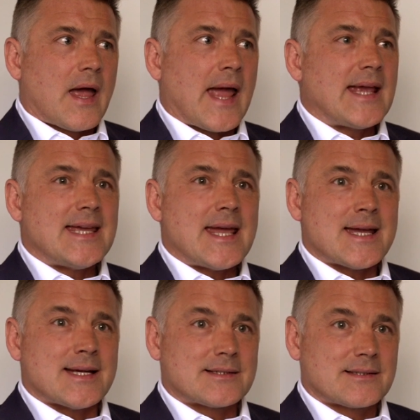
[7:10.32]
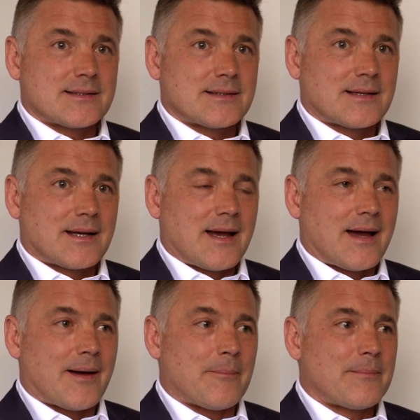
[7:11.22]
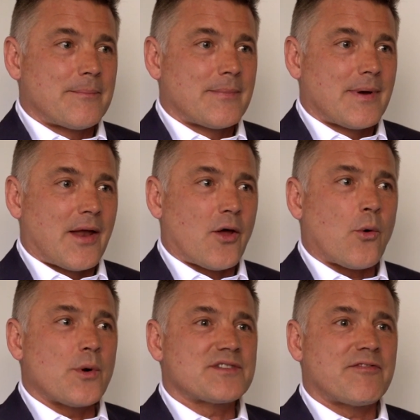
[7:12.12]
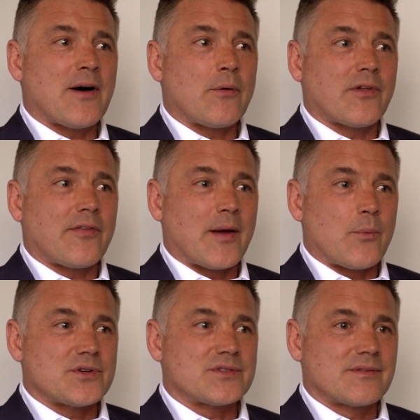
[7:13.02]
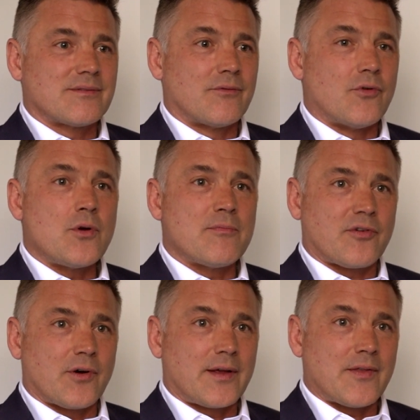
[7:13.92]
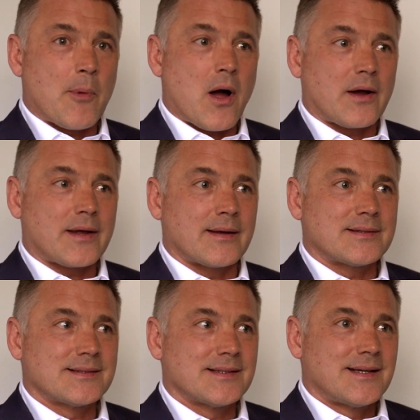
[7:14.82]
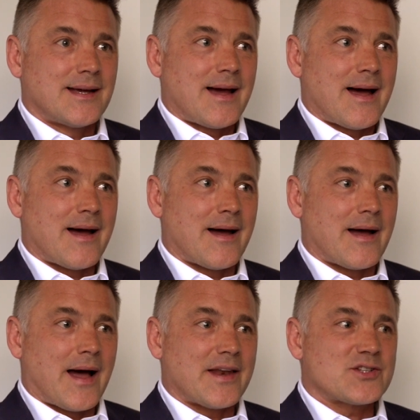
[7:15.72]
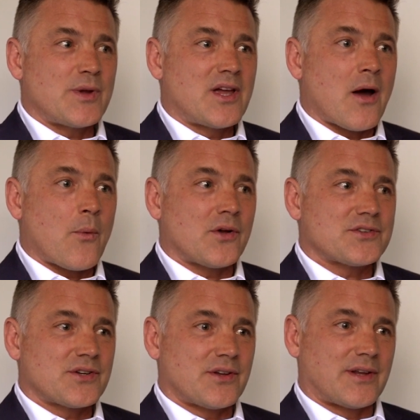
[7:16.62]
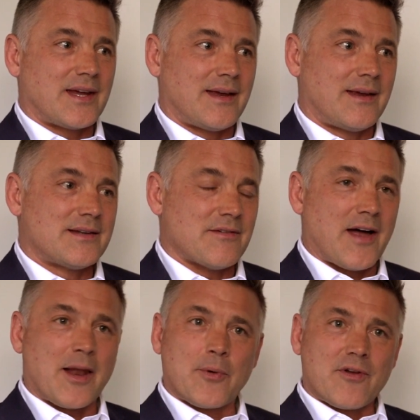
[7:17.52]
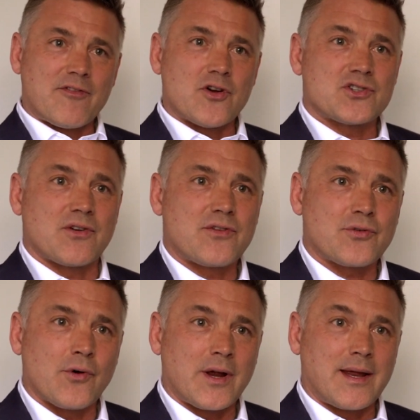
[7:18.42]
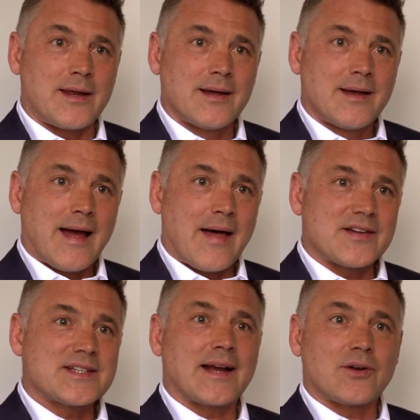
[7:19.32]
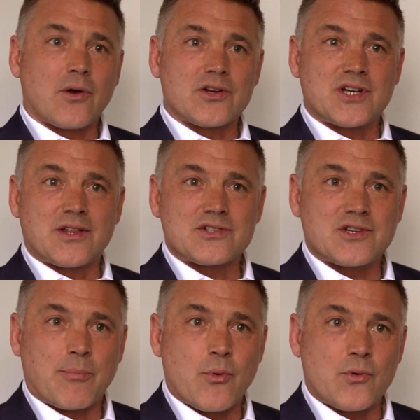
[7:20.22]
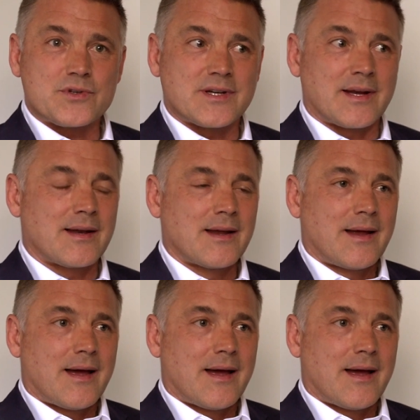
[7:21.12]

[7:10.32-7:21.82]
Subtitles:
8 years, and I always felt that there was room for it in the market. And as we go on to the development of version 3 and the technology that supports it,